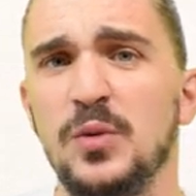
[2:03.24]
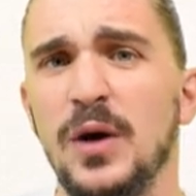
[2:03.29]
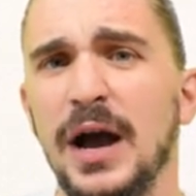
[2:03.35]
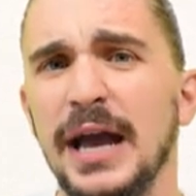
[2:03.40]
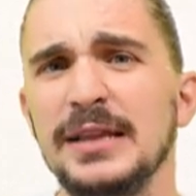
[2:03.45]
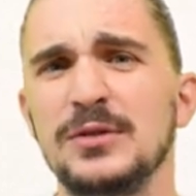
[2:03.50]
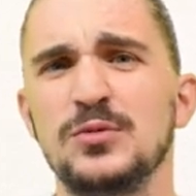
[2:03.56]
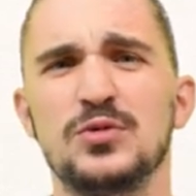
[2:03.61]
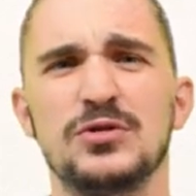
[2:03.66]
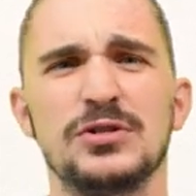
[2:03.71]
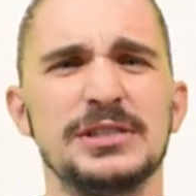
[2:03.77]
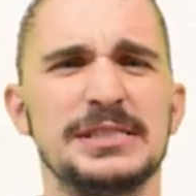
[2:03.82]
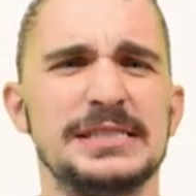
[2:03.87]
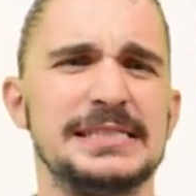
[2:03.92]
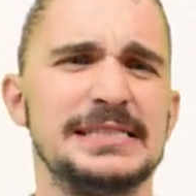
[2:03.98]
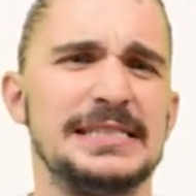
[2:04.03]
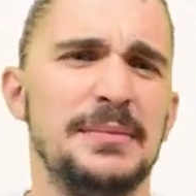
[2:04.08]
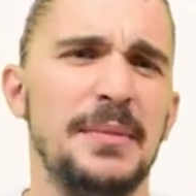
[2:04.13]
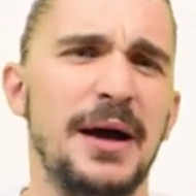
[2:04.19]
why the word
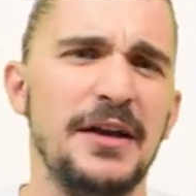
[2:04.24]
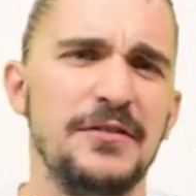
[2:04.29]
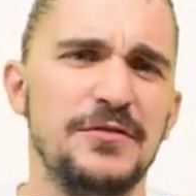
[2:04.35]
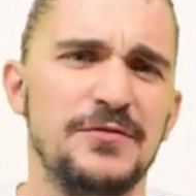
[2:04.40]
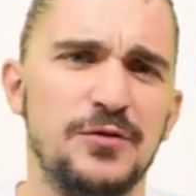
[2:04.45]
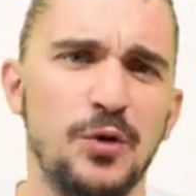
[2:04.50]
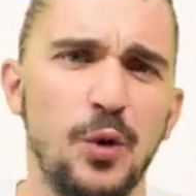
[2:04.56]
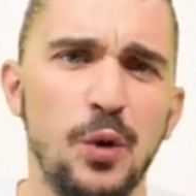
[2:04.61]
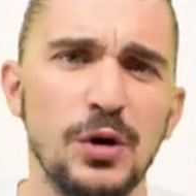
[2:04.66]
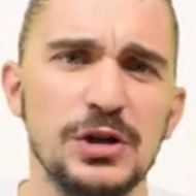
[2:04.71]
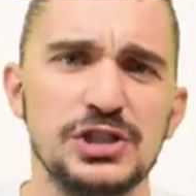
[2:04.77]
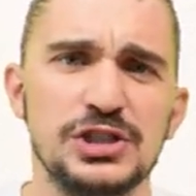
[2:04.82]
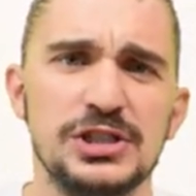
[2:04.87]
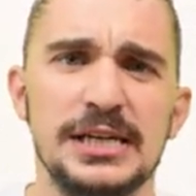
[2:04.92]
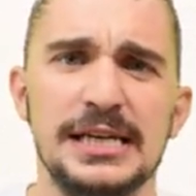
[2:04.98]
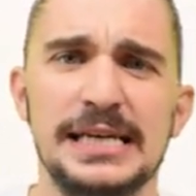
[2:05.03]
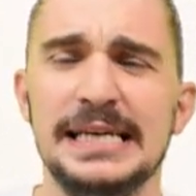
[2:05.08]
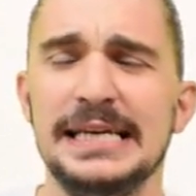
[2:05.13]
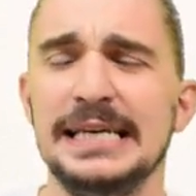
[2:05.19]
semi-forged
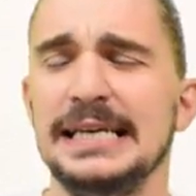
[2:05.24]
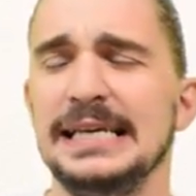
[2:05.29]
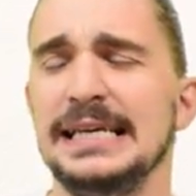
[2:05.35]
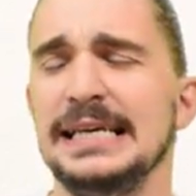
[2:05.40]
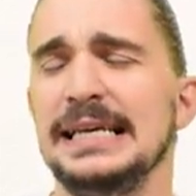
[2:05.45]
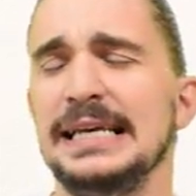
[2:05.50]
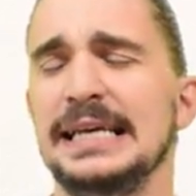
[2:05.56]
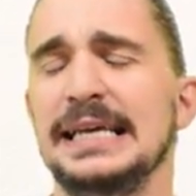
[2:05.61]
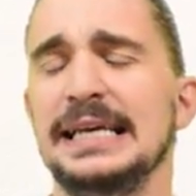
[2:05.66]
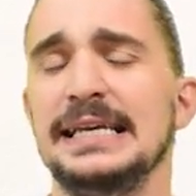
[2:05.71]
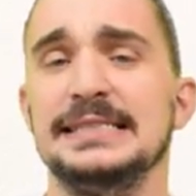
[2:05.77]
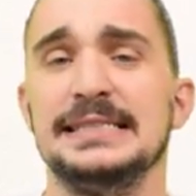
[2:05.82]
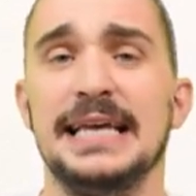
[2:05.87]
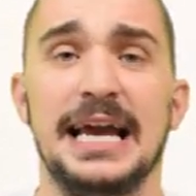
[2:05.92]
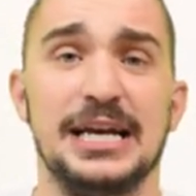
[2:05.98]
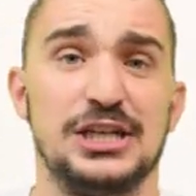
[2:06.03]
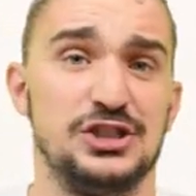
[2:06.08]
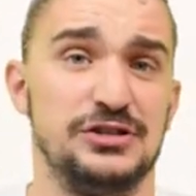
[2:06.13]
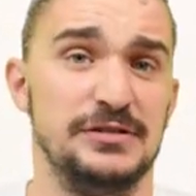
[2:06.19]
is
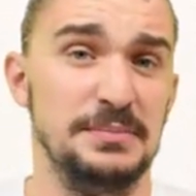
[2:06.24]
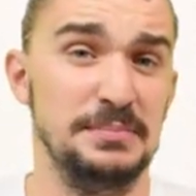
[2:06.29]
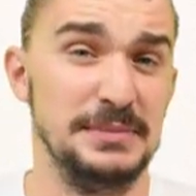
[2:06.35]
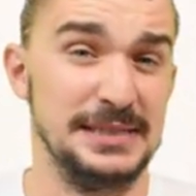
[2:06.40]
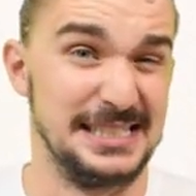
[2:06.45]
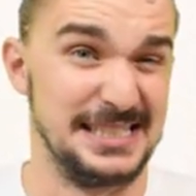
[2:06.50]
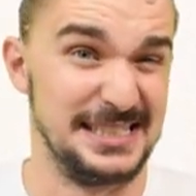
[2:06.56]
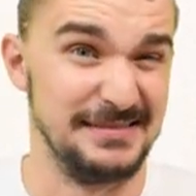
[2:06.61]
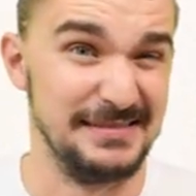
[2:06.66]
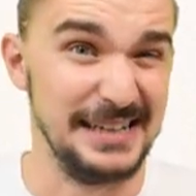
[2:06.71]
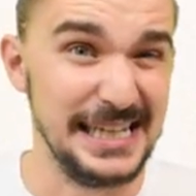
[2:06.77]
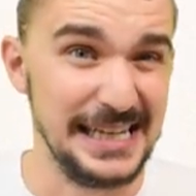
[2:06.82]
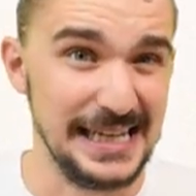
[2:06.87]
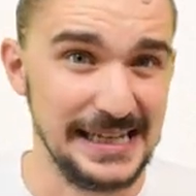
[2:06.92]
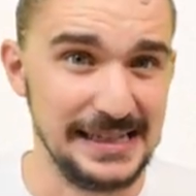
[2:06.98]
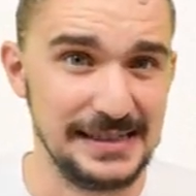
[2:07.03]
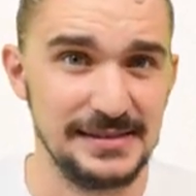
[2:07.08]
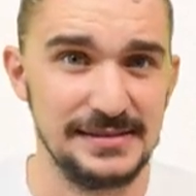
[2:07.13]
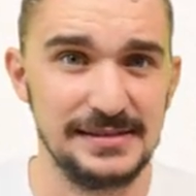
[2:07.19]
actually
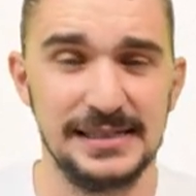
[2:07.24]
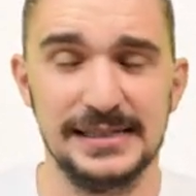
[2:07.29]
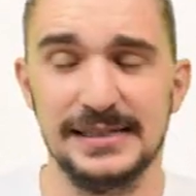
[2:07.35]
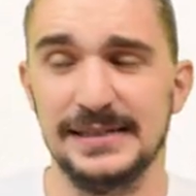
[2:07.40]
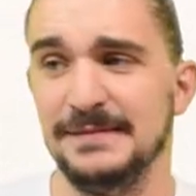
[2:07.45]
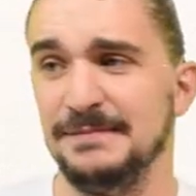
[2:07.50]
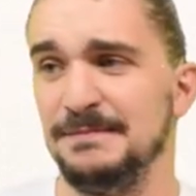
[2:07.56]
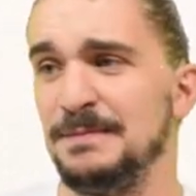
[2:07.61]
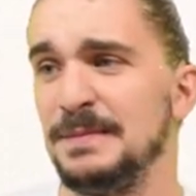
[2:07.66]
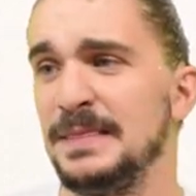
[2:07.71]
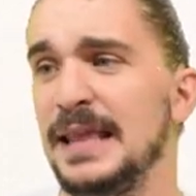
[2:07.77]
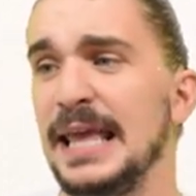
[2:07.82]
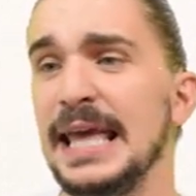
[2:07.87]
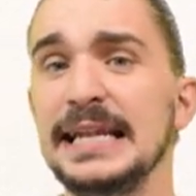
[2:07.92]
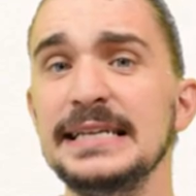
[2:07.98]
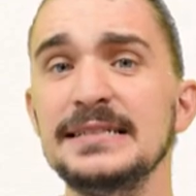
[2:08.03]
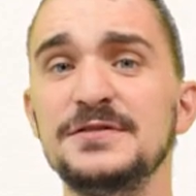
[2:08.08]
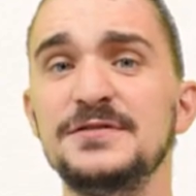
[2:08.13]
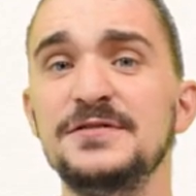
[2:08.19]
misleading.
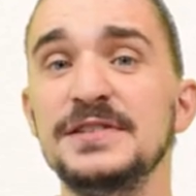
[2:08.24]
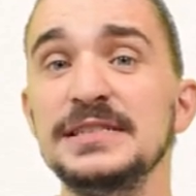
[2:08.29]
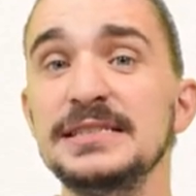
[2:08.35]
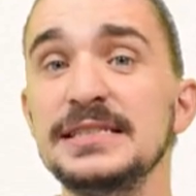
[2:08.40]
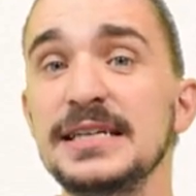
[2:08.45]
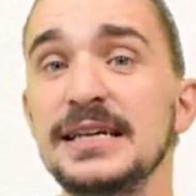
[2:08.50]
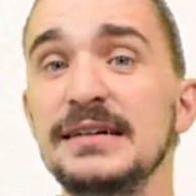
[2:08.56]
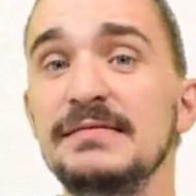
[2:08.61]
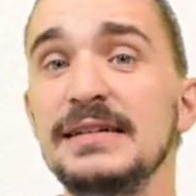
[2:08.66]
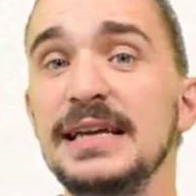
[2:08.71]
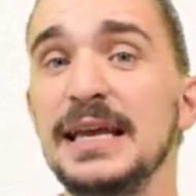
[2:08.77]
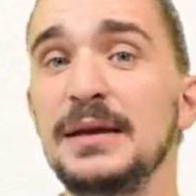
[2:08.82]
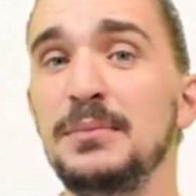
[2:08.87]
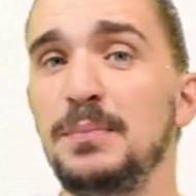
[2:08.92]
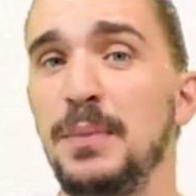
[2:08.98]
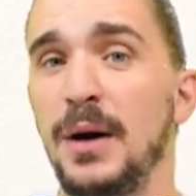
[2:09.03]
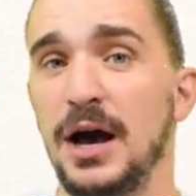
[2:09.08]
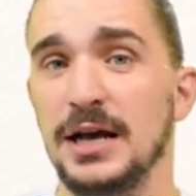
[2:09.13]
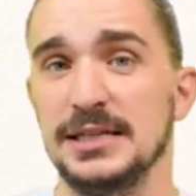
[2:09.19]
It is physically
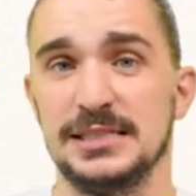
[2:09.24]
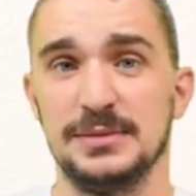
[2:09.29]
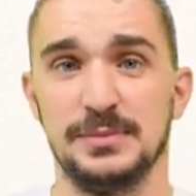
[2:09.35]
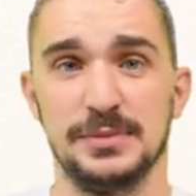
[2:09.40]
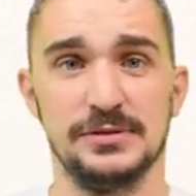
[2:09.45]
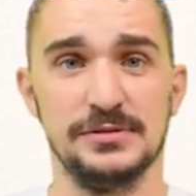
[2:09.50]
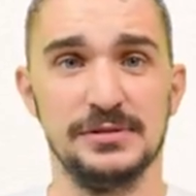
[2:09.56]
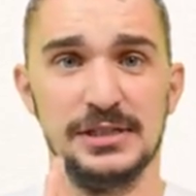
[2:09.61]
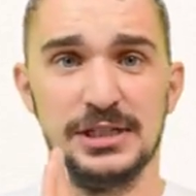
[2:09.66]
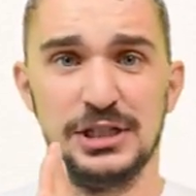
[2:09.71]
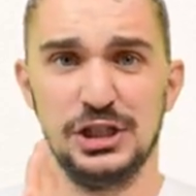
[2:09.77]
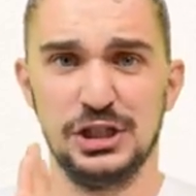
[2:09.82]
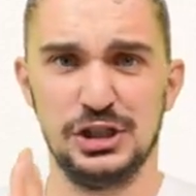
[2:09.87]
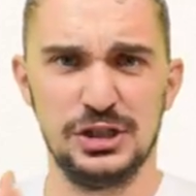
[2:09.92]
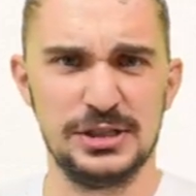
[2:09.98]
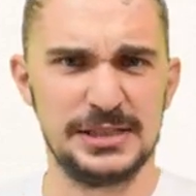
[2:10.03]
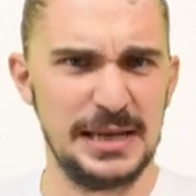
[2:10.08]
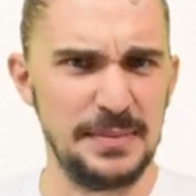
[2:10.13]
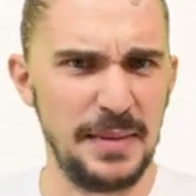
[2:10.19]
impossible
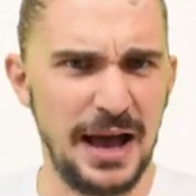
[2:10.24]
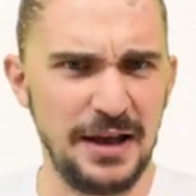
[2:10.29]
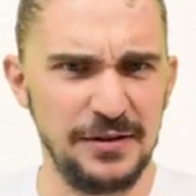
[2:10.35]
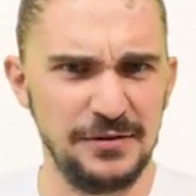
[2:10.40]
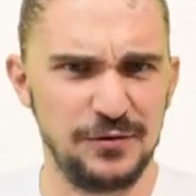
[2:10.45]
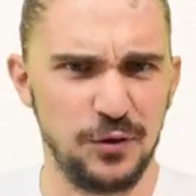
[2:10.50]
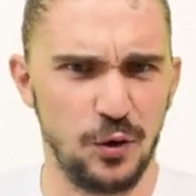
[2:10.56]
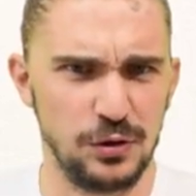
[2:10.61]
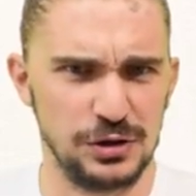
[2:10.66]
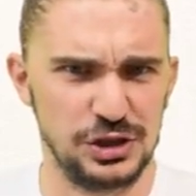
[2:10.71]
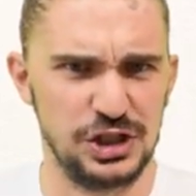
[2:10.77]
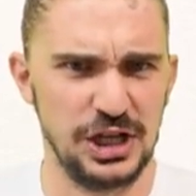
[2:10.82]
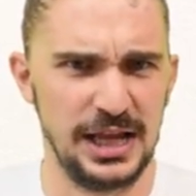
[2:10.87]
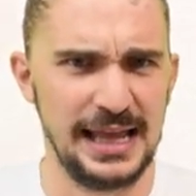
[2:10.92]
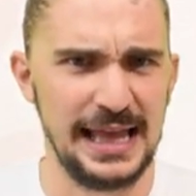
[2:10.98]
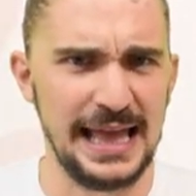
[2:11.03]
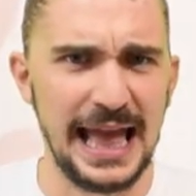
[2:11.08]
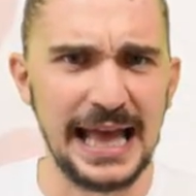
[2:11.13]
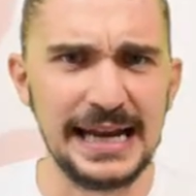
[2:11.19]
to semi-forge
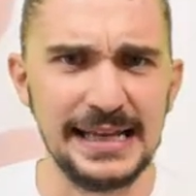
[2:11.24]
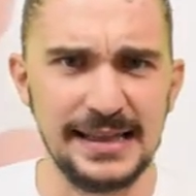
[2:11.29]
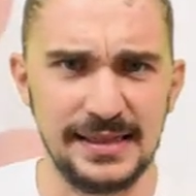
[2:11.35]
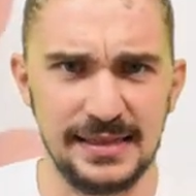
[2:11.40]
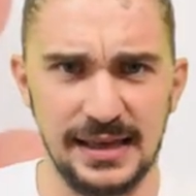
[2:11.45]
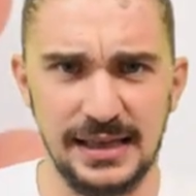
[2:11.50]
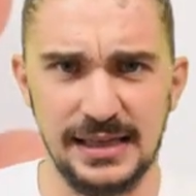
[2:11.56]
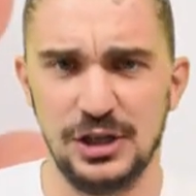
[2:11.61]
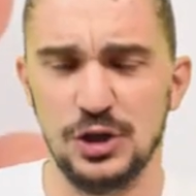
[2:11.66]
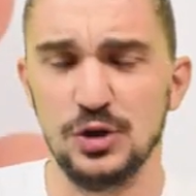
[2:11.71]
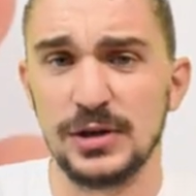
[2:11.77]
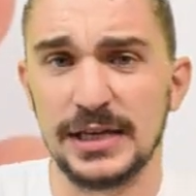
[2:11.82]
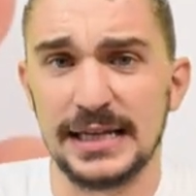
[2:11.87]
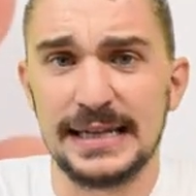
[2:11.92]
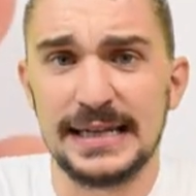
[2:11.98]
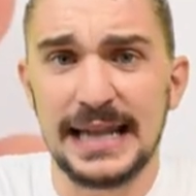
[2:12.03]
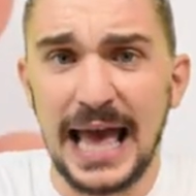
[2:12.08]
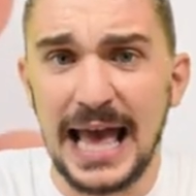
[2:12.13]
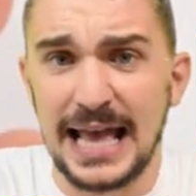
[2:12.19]
anything. You
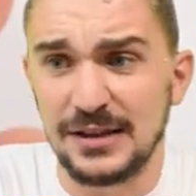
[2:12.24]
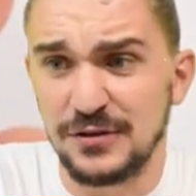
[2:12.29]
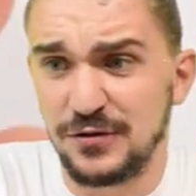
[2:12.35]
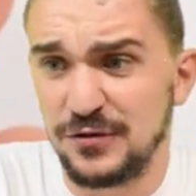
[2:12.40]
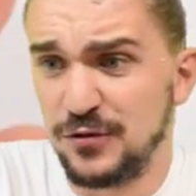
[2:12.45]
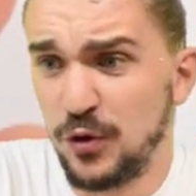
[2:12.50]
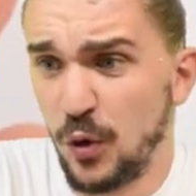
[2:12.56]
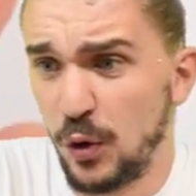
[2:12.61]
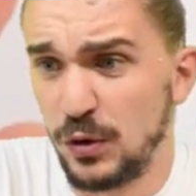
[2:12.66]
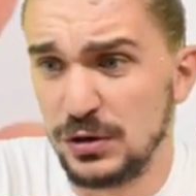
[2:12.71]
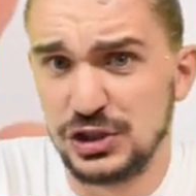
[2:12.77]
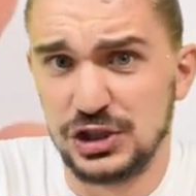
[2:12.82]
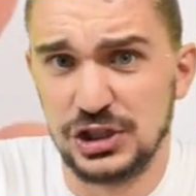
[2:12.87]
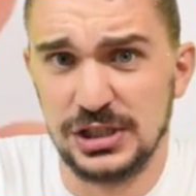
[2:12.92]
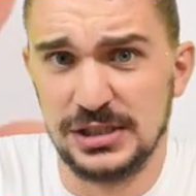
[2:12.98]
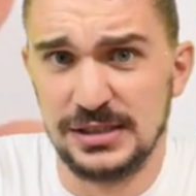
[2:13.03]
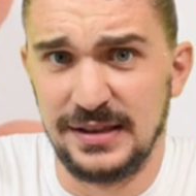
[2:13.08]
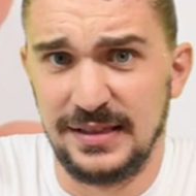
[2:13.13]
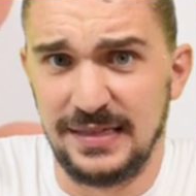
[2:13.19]
cannot
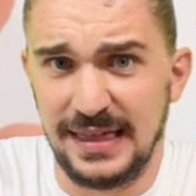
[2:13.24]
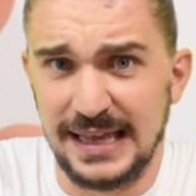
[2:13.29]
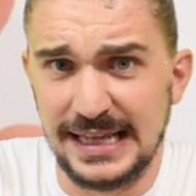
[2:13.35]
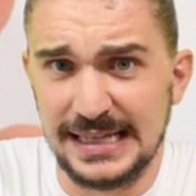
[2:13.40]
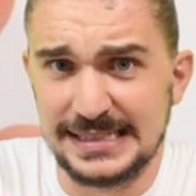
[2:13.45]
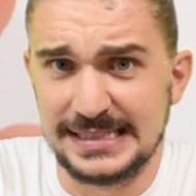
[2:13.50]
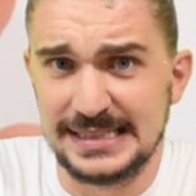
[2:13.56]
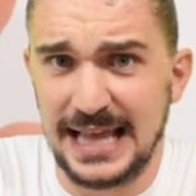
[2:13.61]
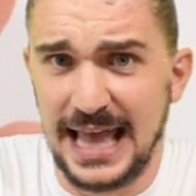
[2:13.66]
forge things